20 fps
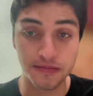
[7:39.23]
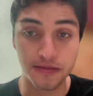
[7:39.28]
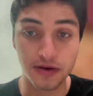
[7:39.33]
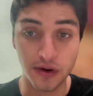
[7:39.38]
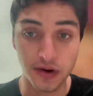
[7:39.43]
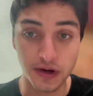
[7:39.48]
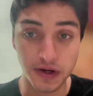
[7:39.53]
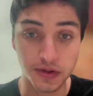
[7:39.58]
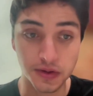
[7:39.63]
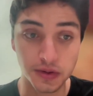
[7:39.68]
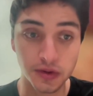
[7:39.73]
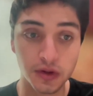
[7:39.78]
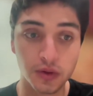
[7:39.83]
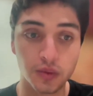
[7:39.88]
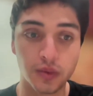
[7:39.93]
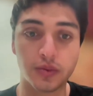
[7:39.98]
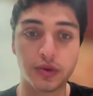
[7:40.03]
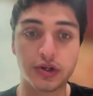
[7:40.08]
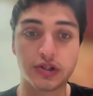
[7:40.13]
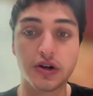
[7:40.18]
article
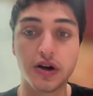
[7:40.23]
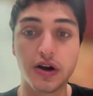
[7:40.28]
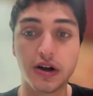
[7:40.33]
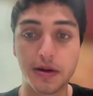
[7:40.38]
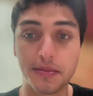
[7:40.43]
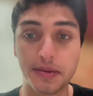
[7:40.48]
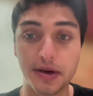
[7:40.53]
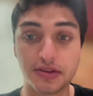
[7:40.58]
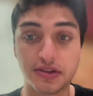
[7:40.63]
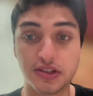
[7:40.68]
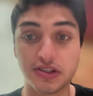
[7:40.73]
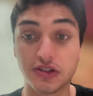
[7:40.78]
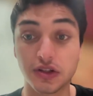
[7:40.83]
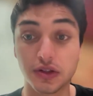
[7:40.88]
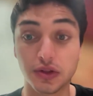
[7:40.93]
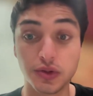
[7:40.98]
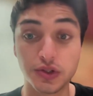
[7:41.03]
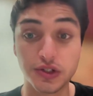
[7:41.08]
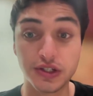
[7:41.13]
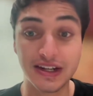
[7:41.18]
when we talk about the
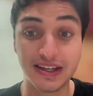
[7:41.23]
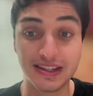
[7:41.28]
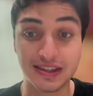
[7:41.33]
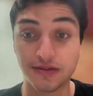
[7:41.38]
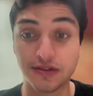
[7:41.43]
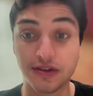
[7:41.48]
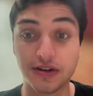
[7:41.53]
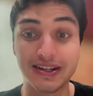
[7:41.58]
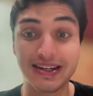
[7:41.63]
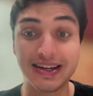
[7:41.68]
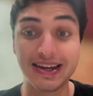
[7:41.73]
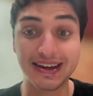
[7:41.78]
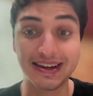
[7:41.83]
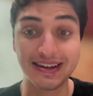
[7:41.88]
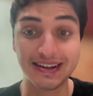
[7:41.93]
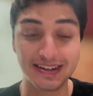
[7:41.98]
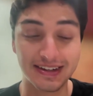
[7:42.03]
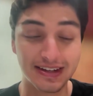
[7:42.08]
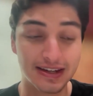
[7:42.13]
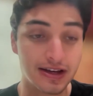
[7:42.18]
solution at the very end.